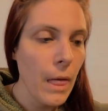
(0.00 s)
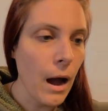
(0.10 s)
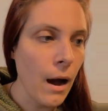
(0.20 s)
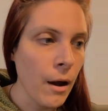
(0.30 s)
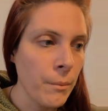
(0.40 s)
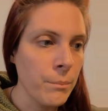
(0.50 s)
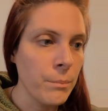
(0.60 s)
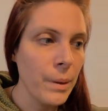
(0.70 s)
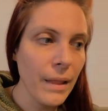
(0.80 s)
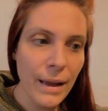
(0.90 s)

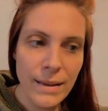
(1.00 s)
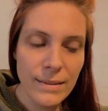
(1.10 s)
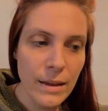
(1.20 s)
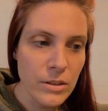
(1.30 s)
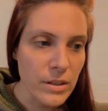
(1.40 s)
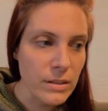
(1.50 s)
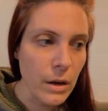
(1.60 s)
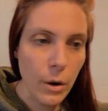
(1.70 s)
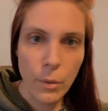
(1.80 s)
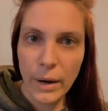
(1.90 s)
But like I said, just
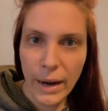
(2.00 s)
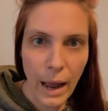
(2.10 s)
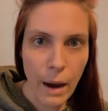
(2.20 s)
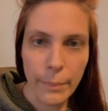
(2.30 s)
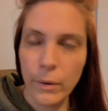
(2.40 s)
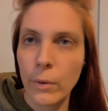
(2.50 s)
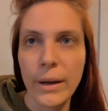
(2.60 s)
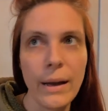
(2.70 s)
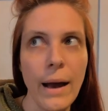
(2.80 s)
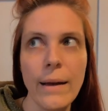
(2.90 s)
a recap real
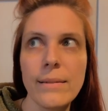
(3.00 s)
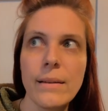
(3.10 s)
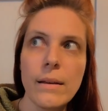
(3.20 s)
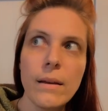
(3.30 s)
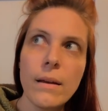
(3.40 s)
quick, guys.